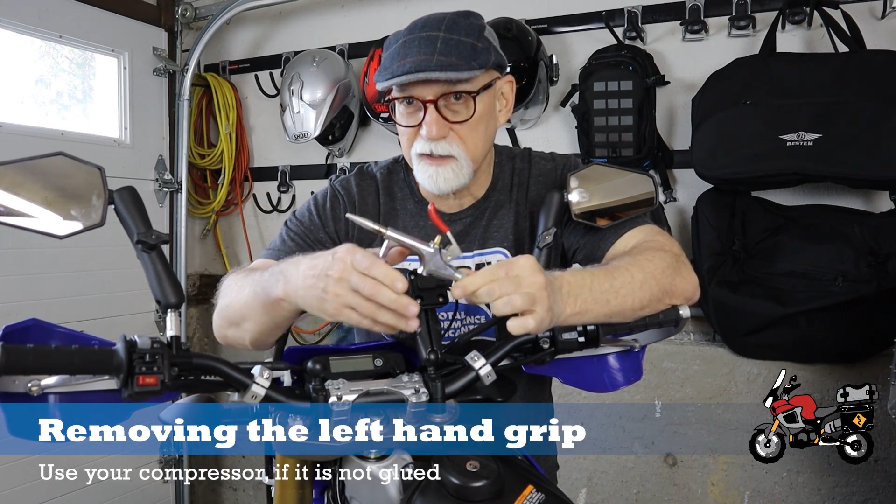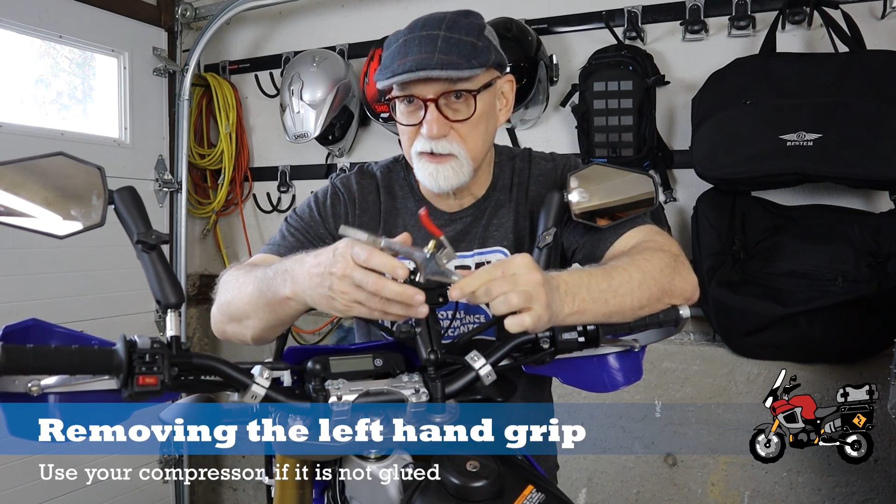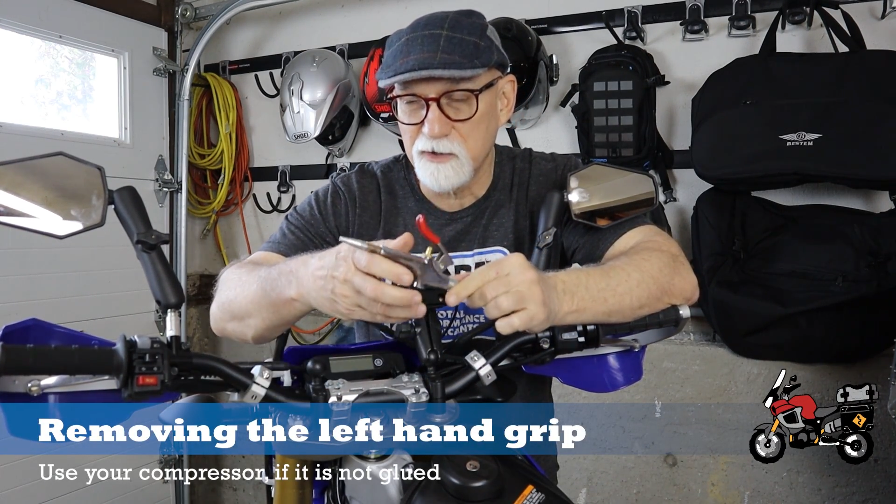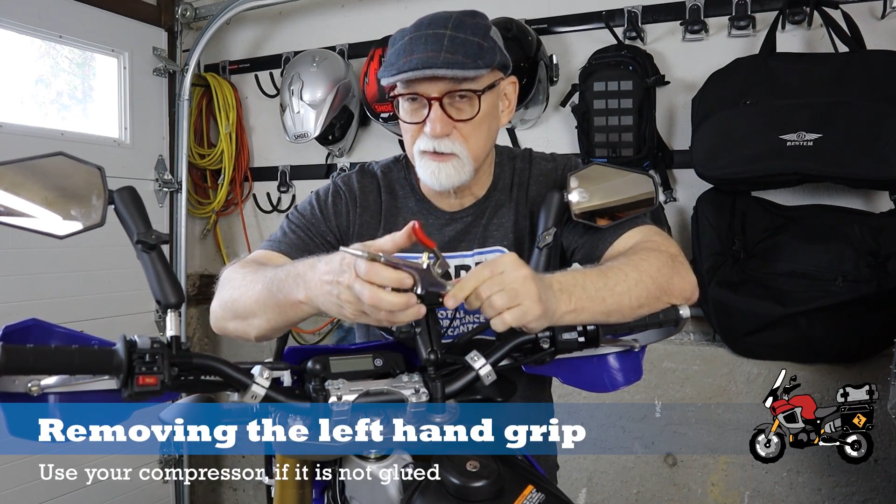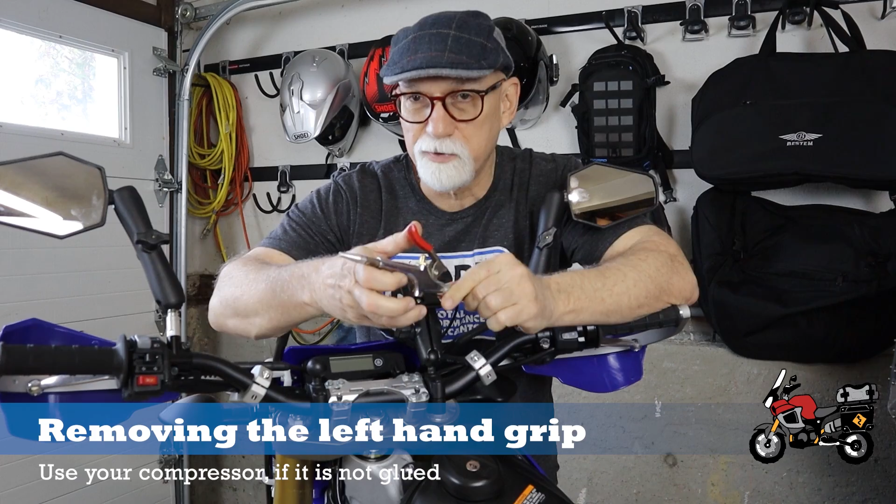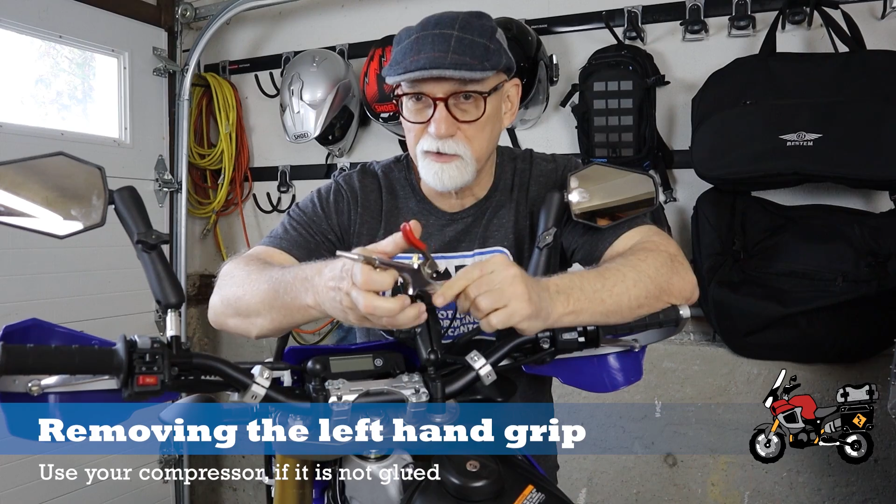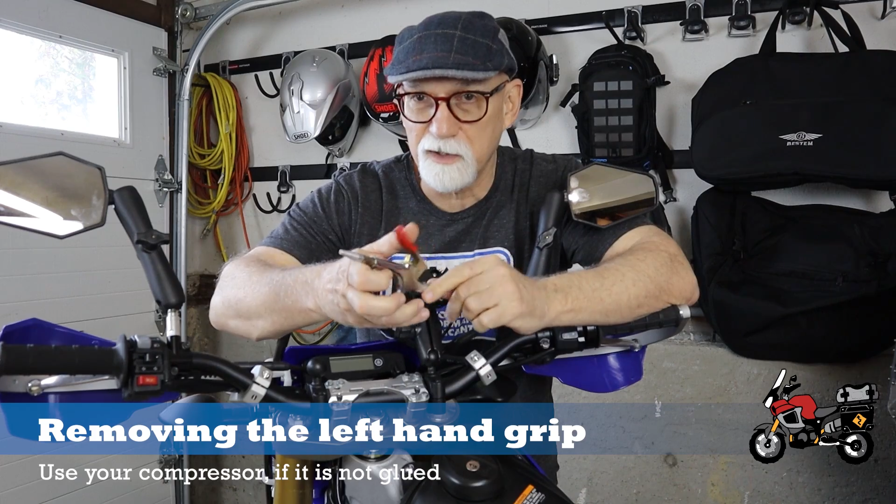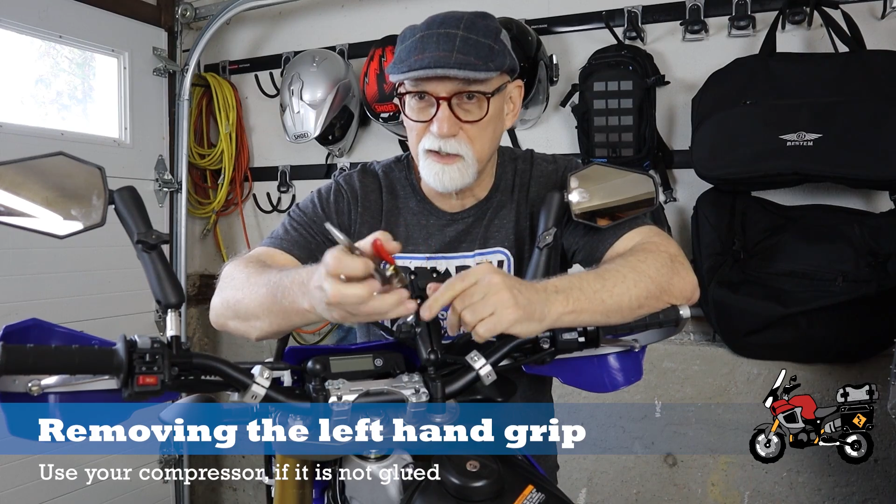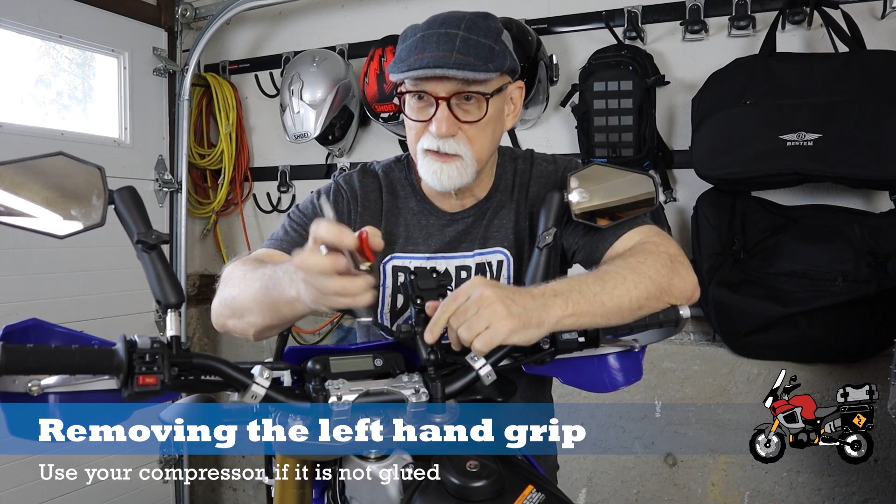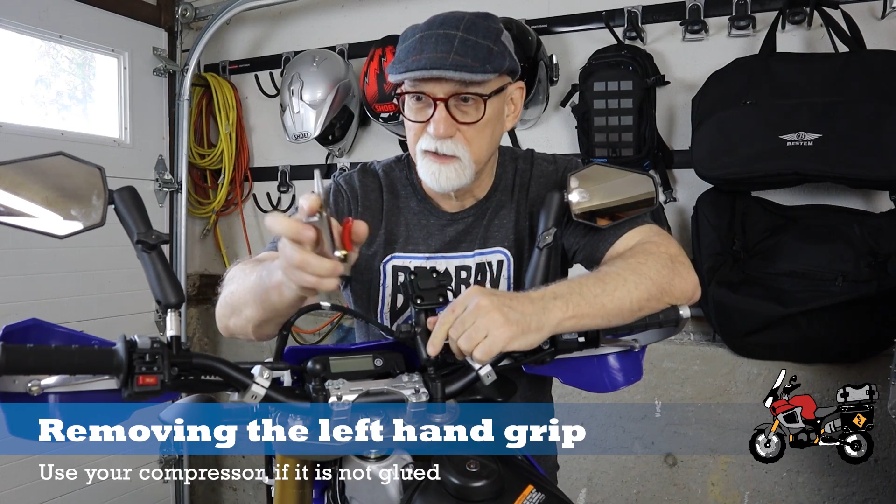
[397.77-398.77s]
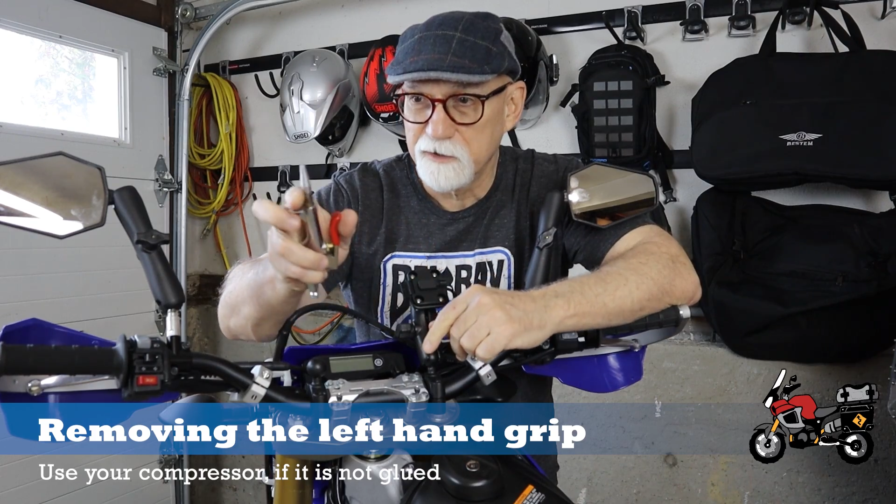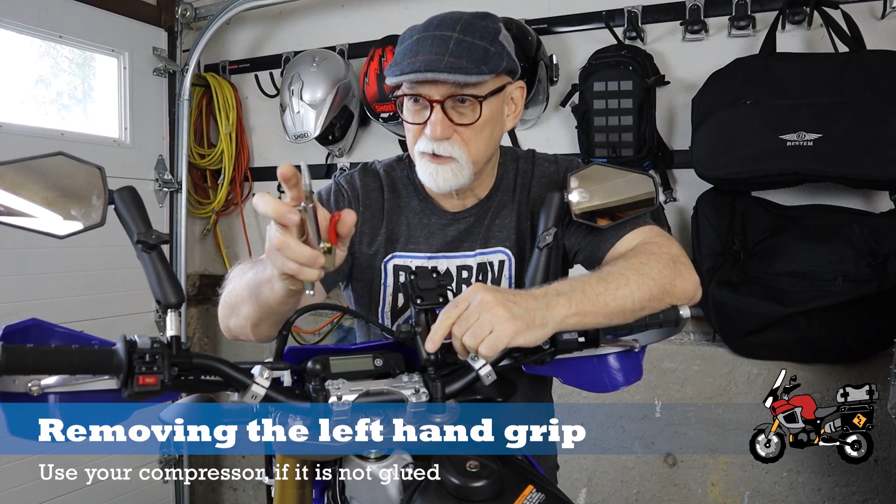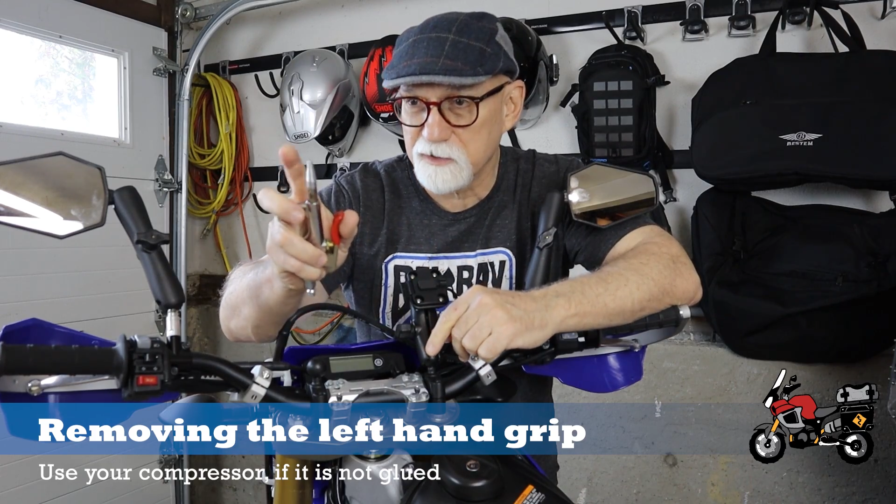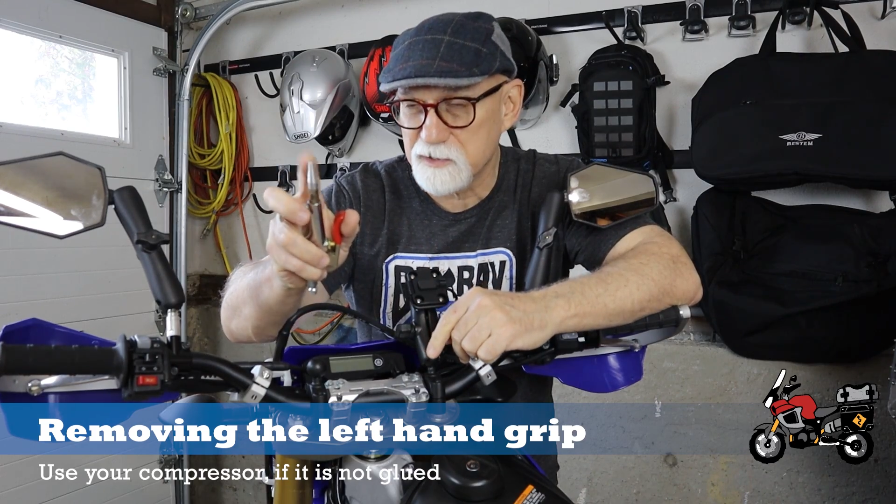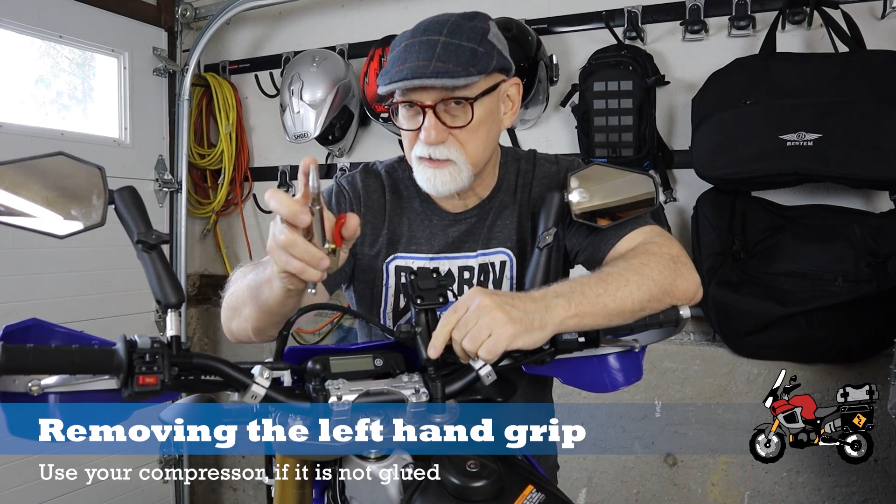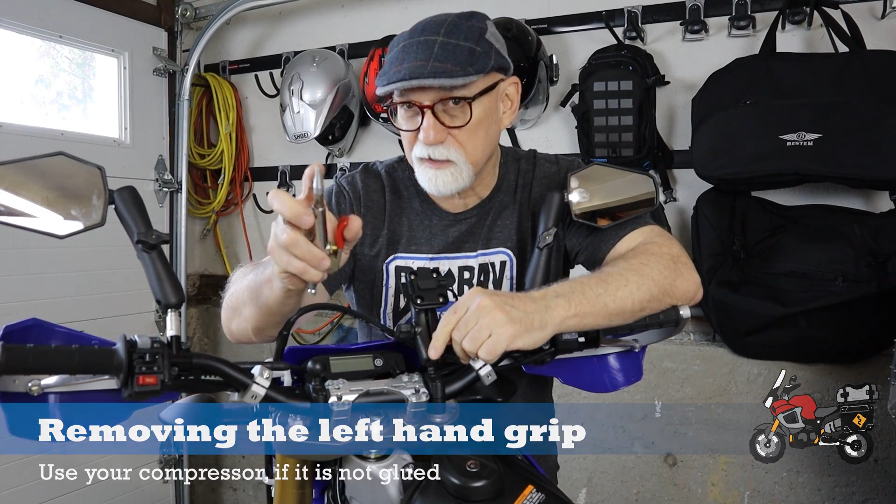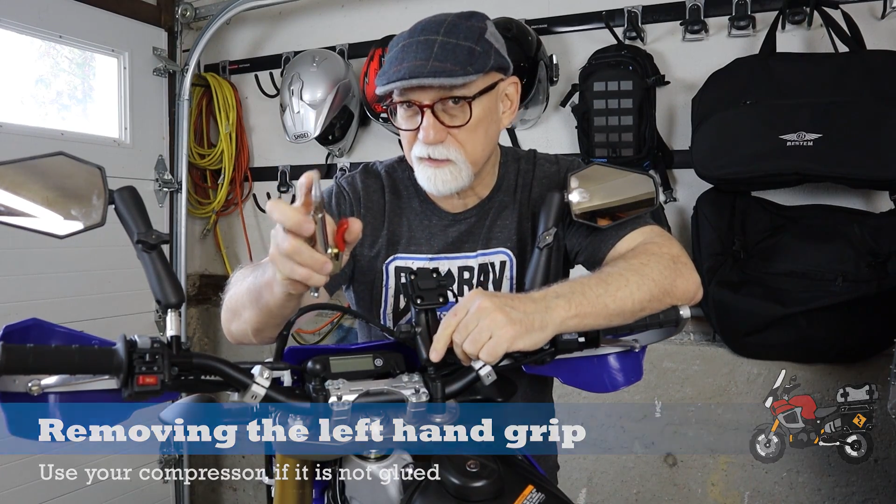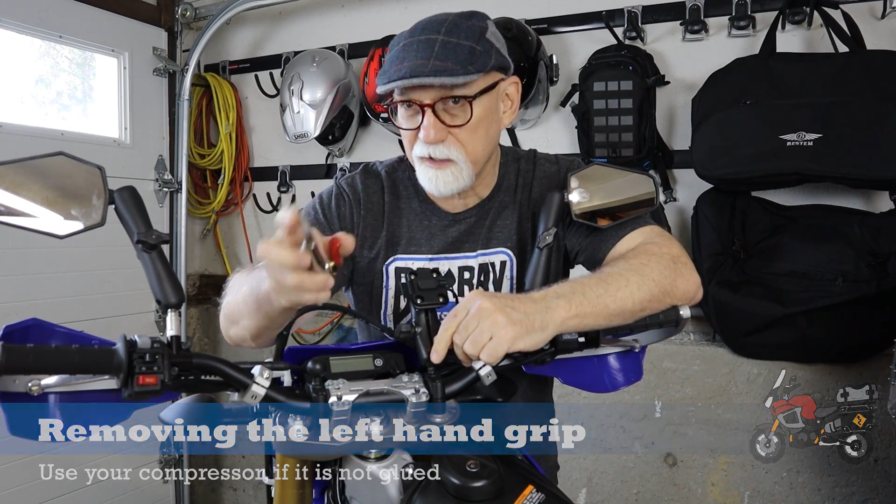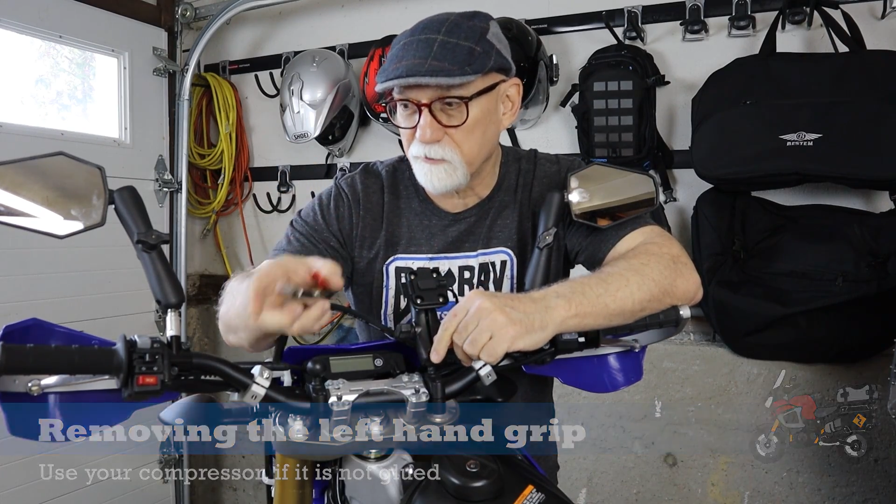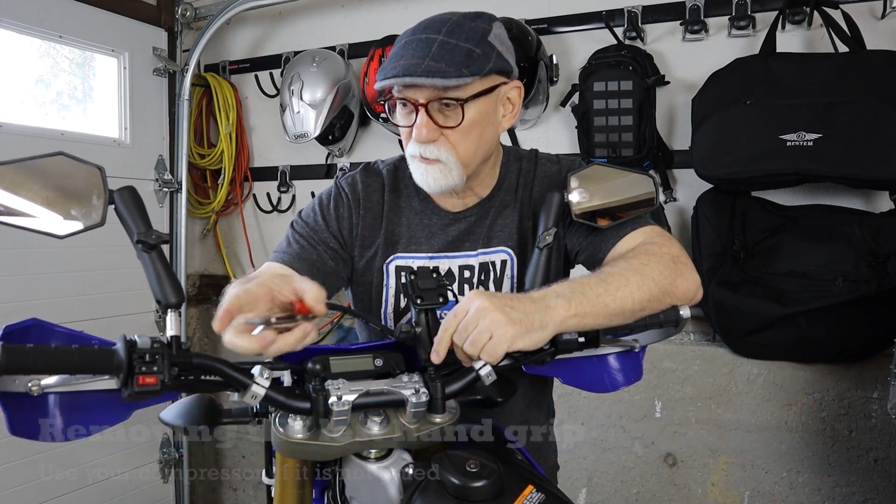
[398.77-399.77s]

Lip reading: that you can put on, you can stick that